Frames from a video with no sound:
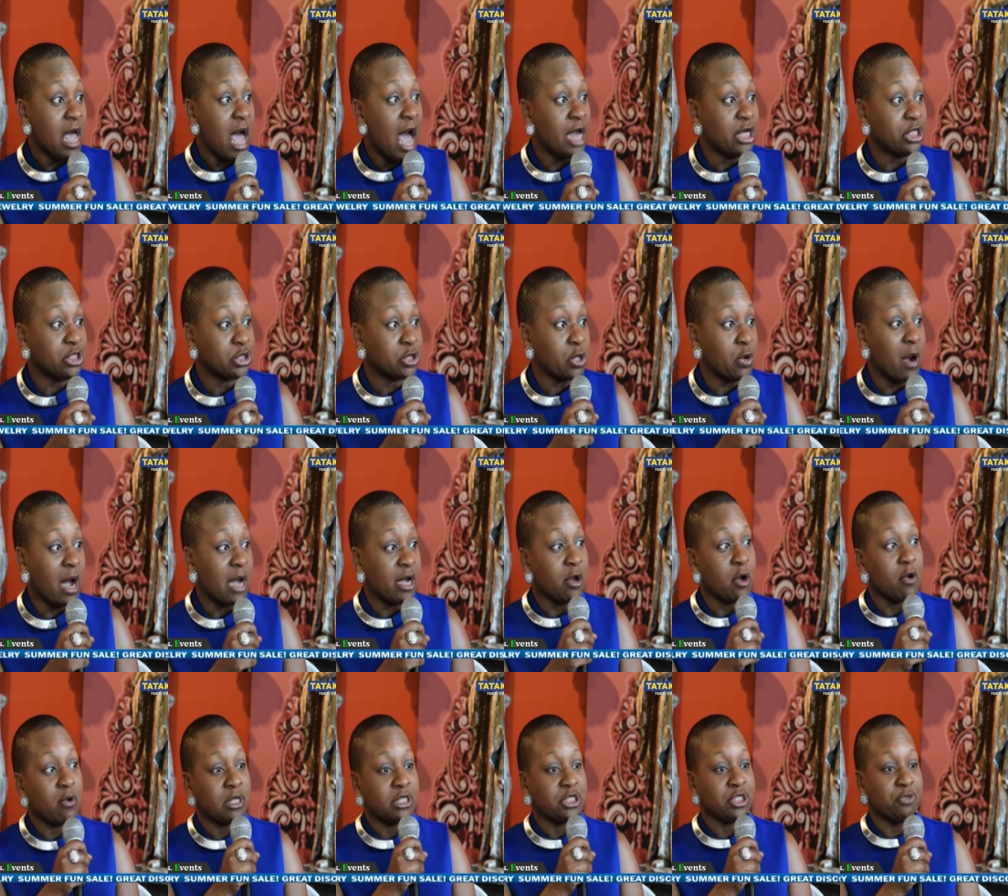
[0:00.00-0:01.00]
And so I
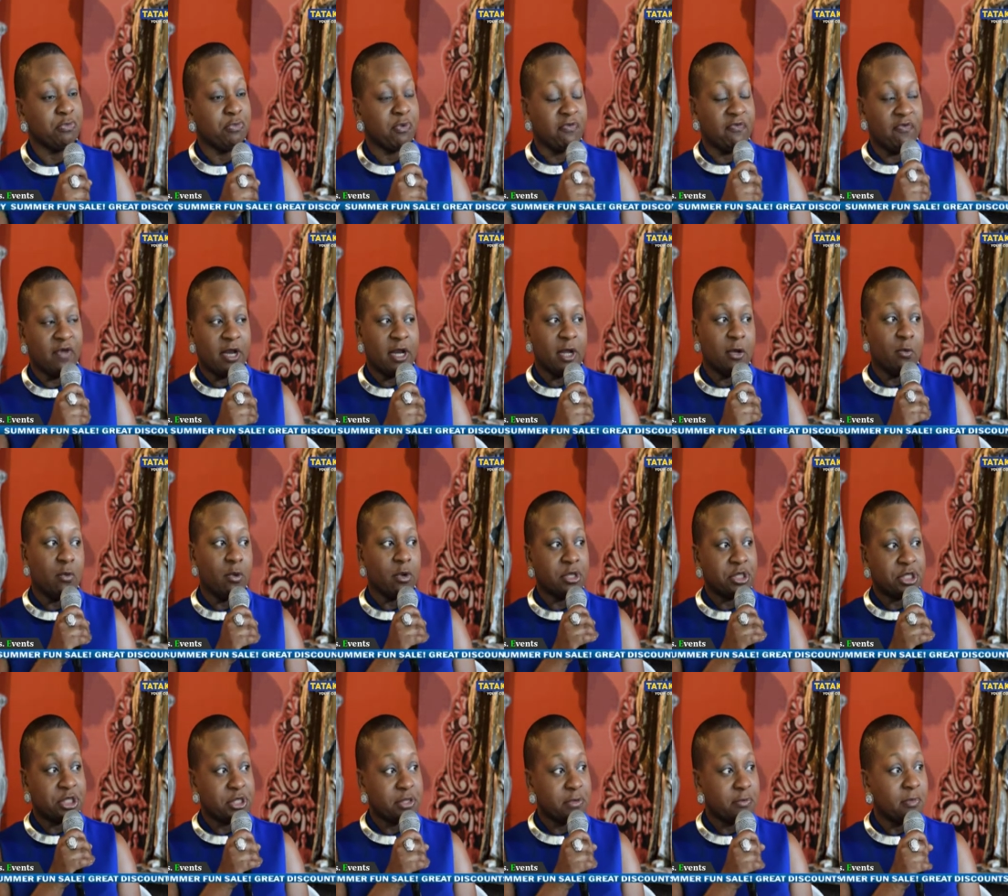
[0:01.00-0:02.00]
go into prophetic
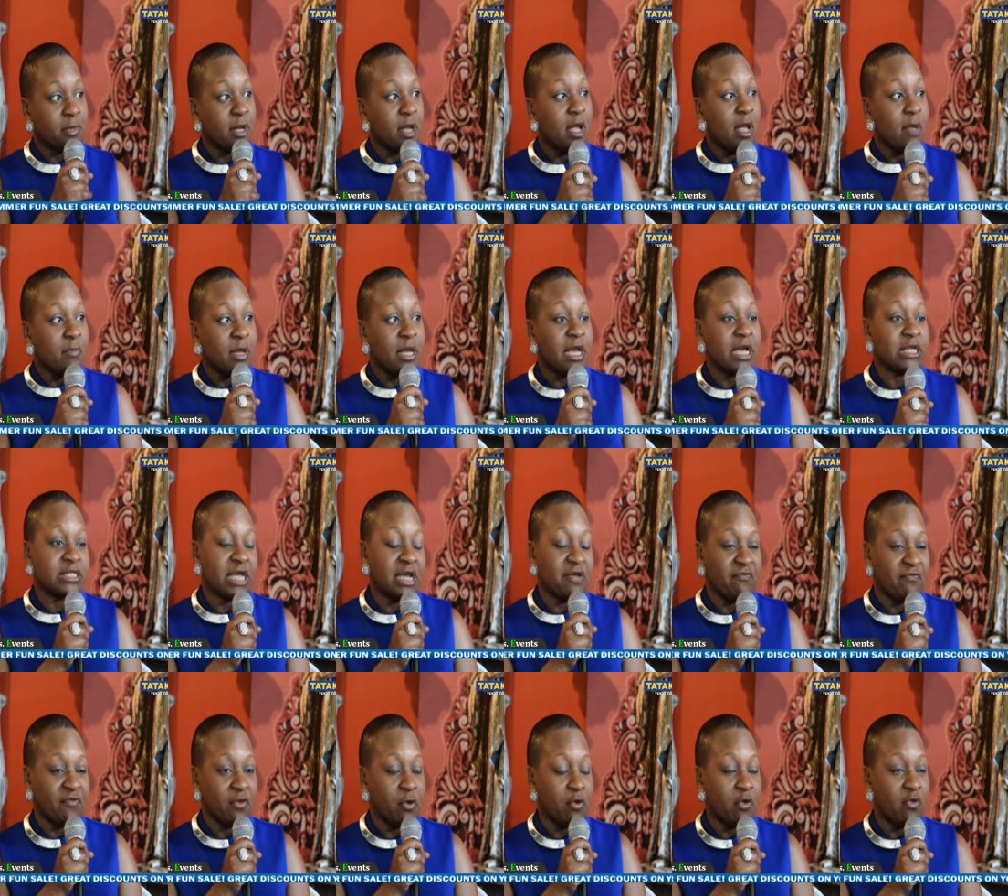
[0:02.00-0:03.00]
worship because I
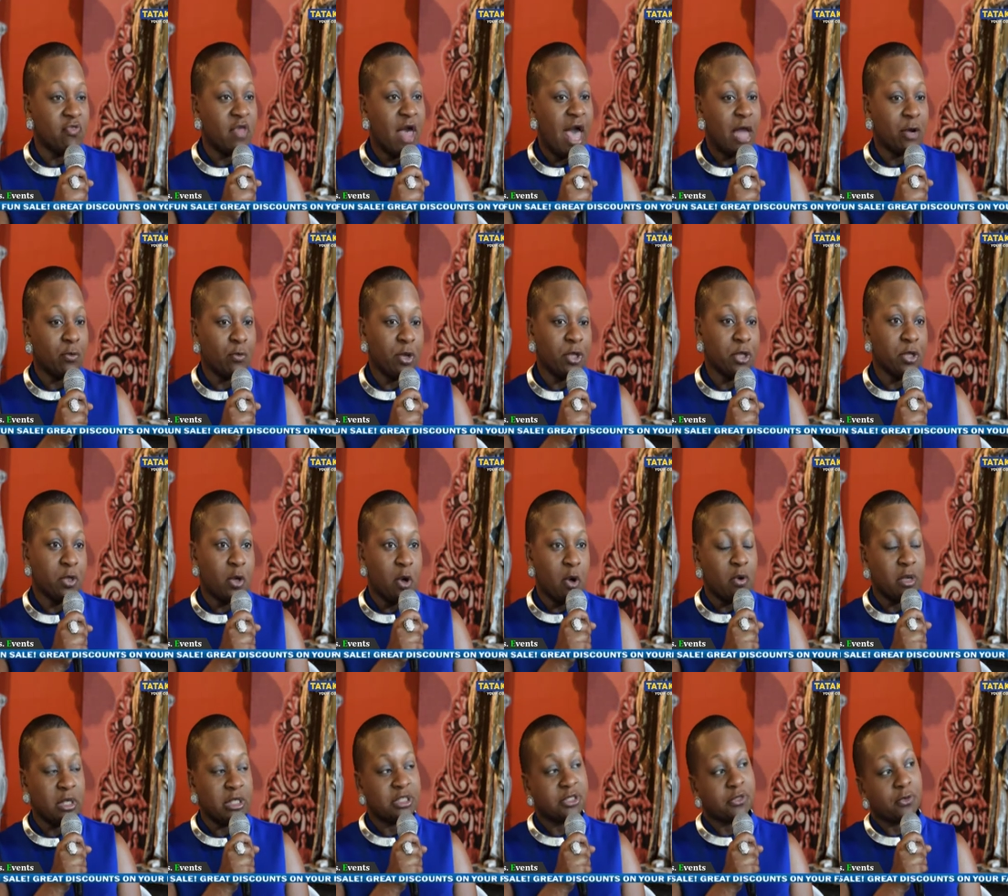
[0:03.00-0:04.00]
feel that when you
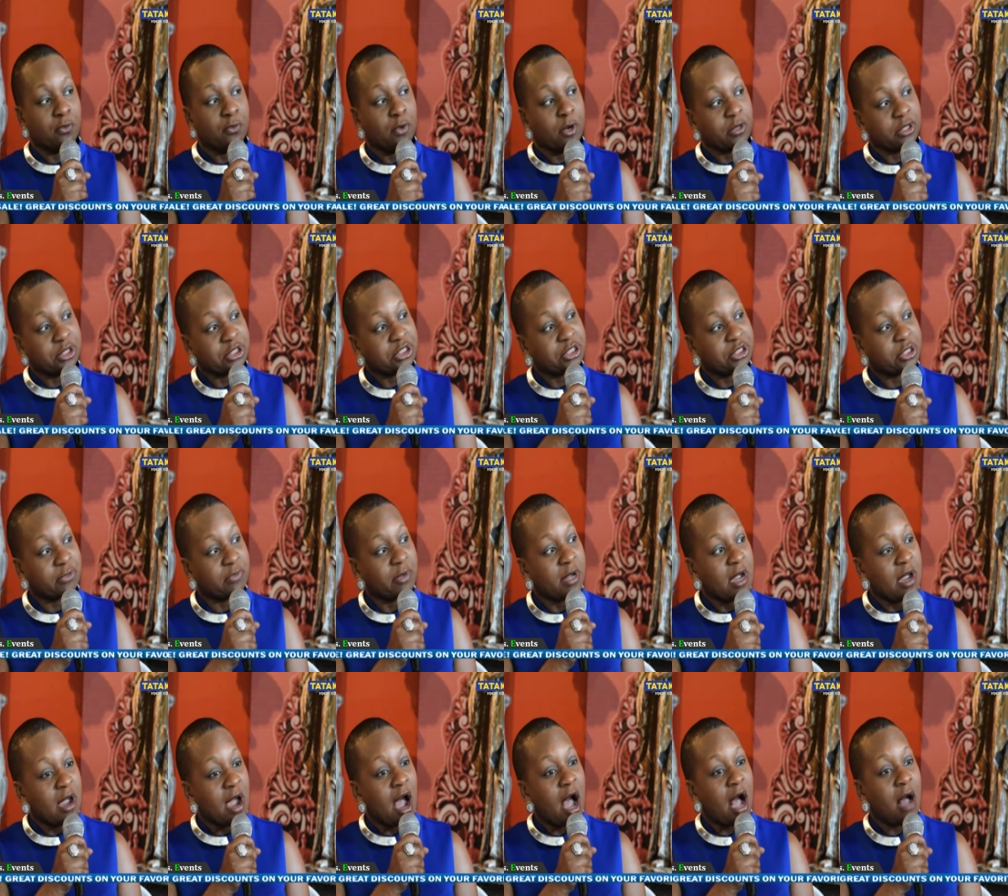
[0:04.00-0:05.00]
go into worship,
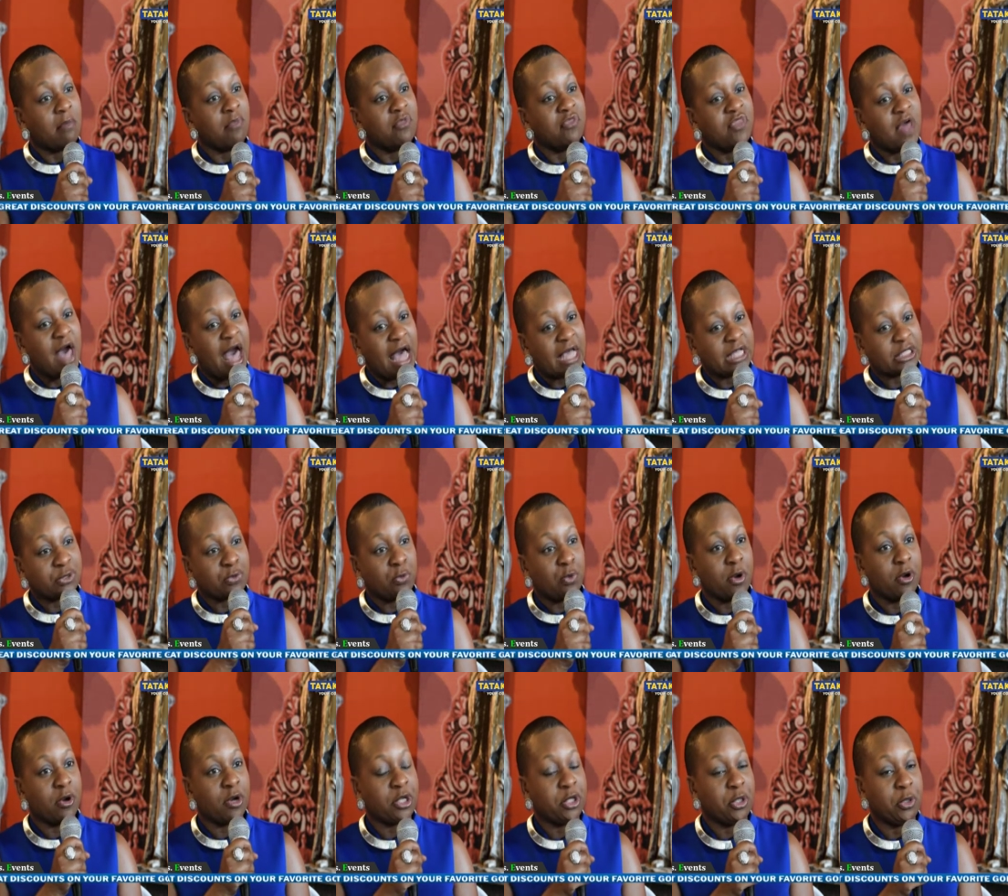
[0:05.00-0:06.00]
um, that's
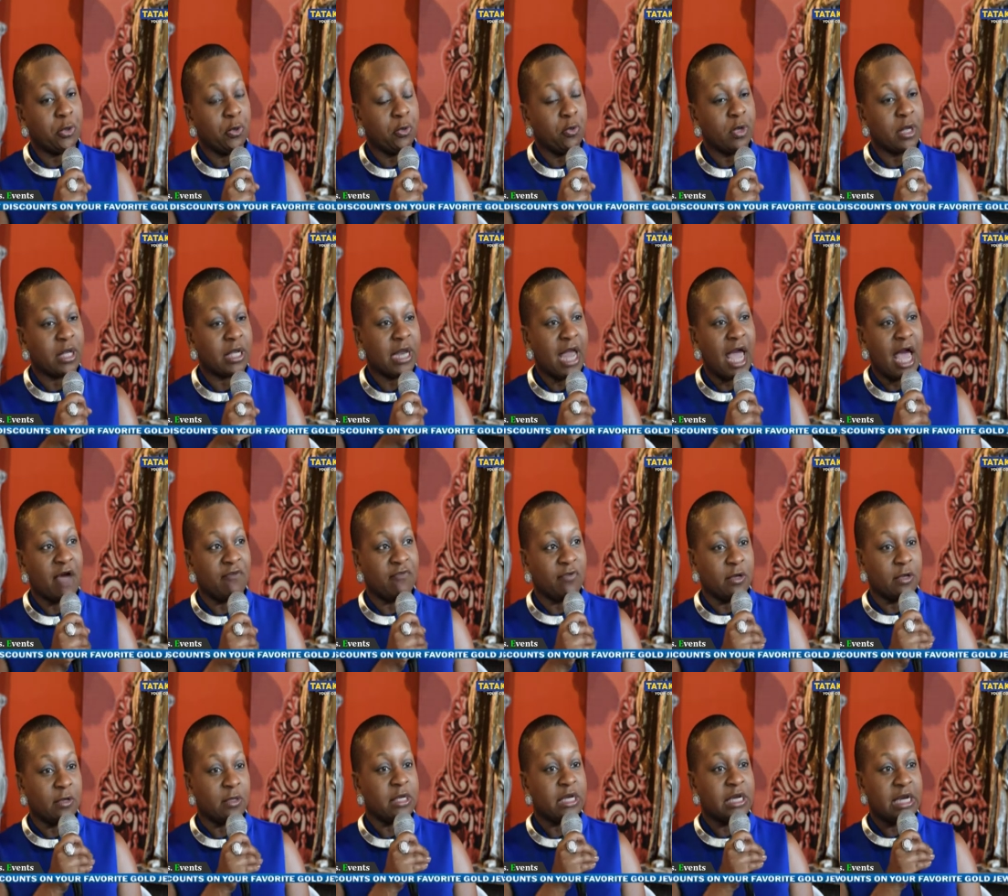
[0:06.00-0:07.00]
where you can have
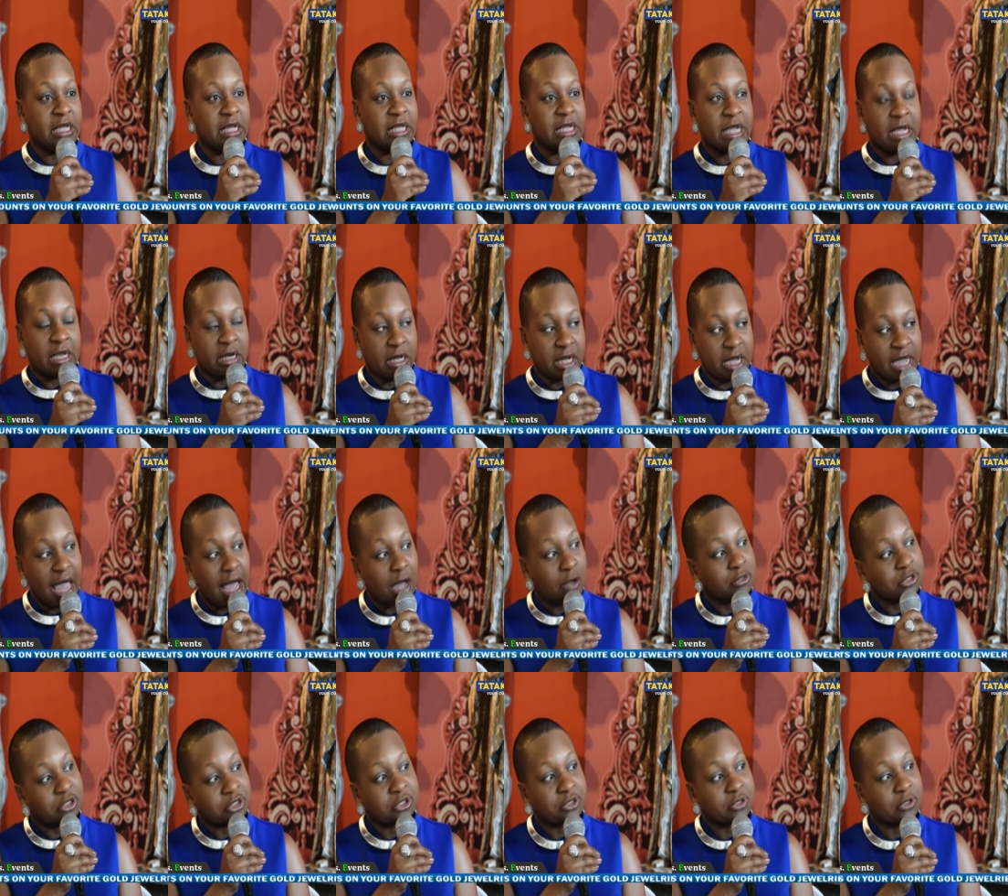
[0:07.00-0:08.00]
a, an, an,
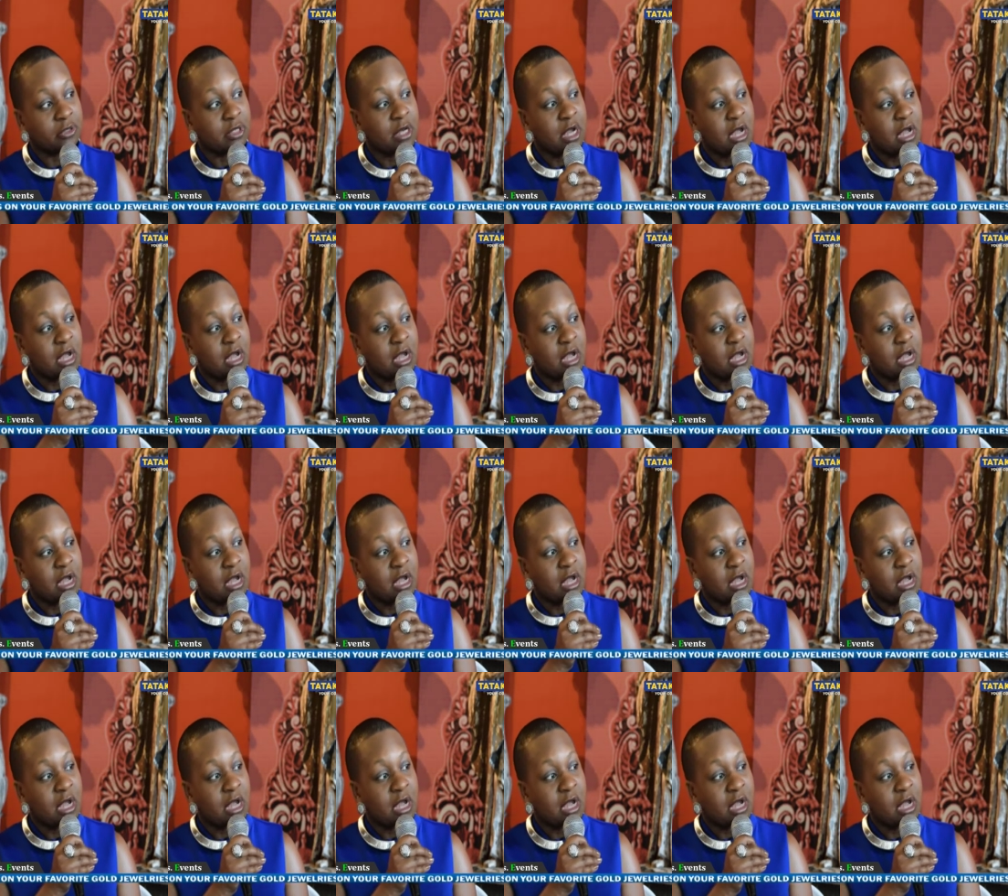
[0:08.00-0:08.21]
encounter